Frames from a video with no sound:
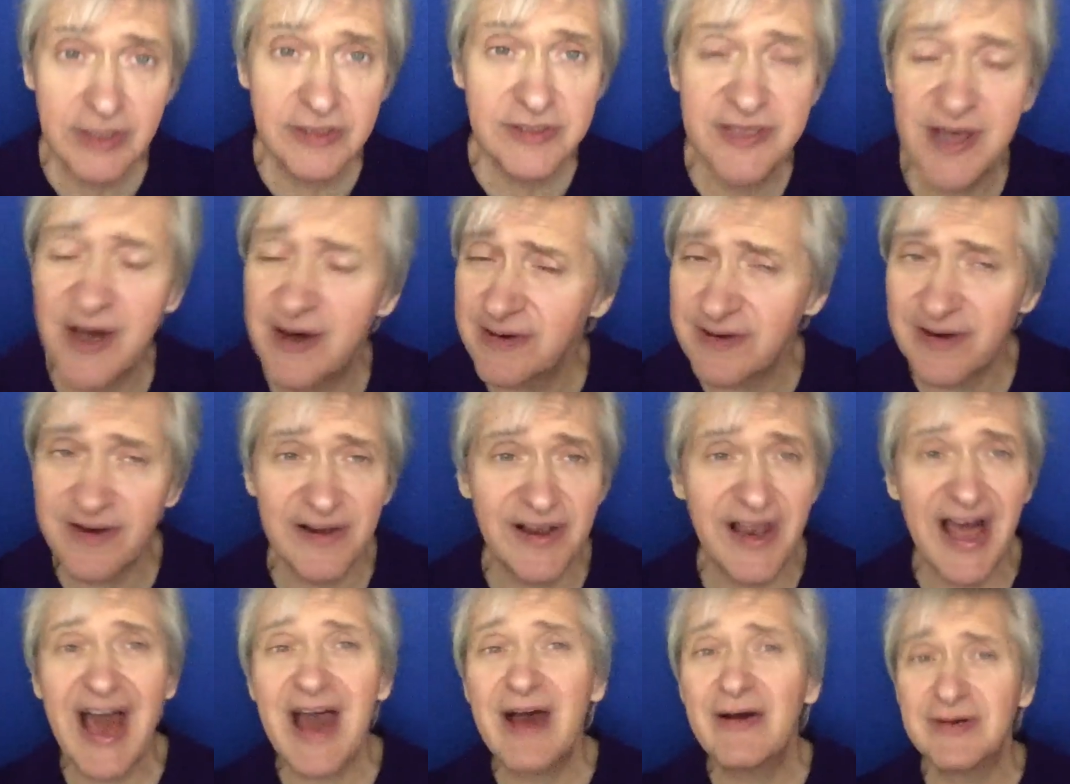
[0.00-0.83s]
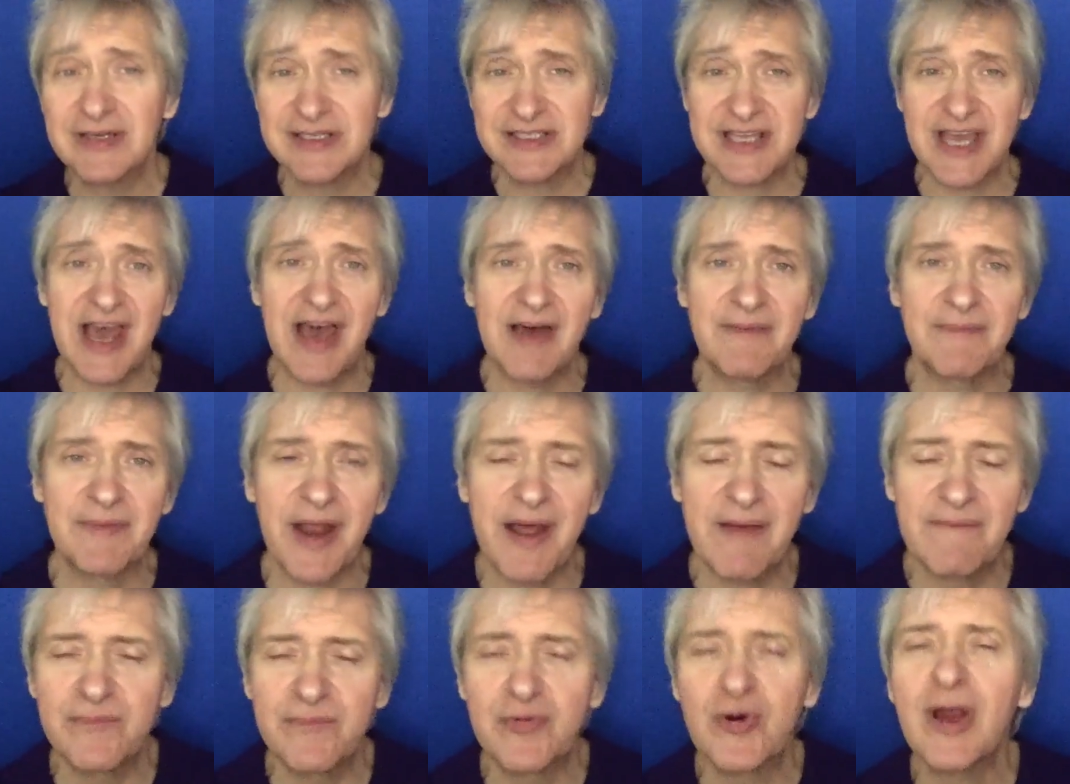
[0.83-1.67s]
Don't allow it to happen.
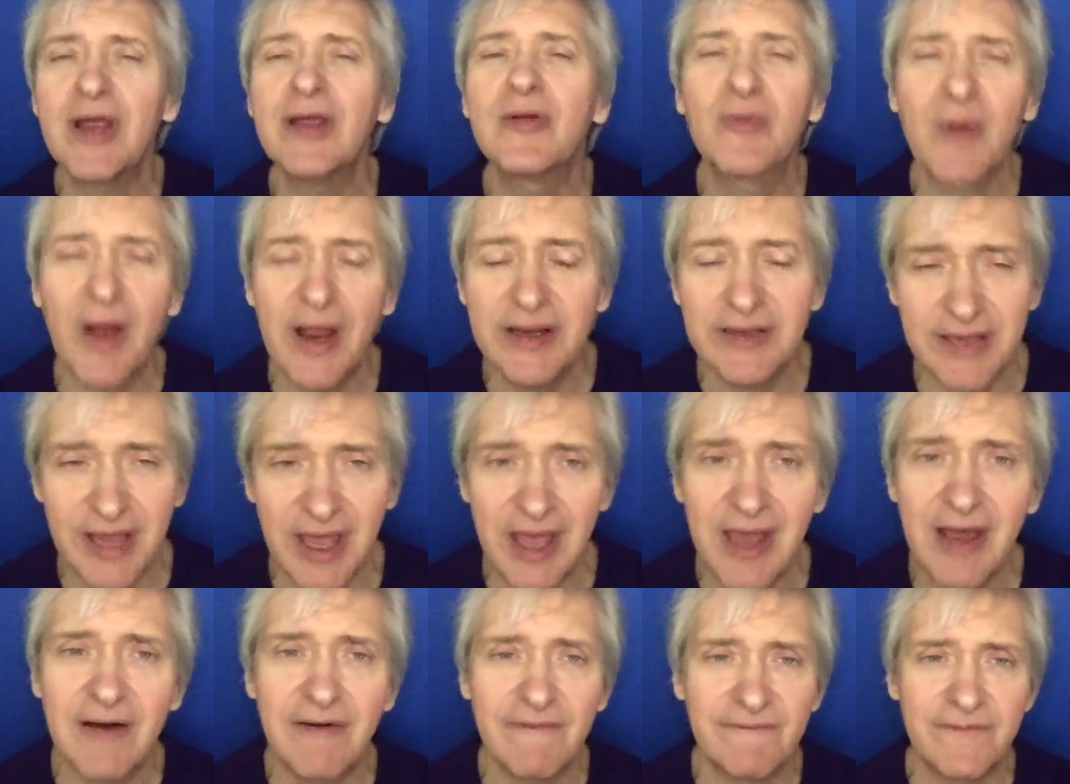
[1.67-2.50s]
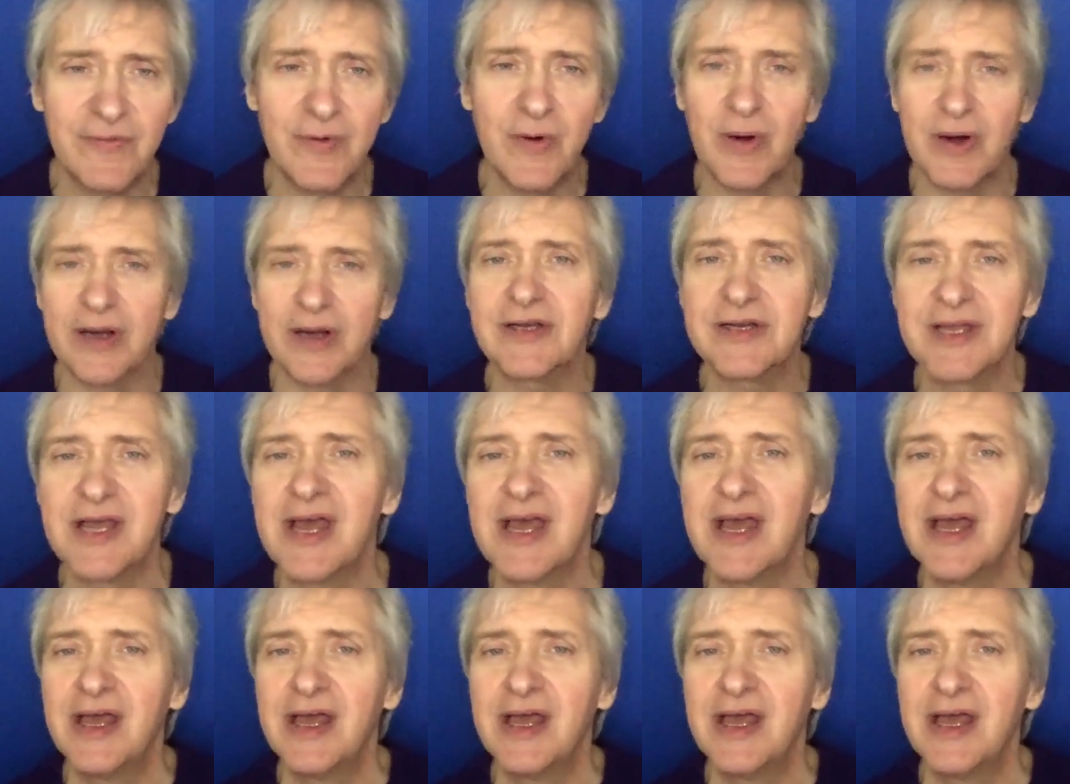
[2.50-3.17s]
I pray right now for it.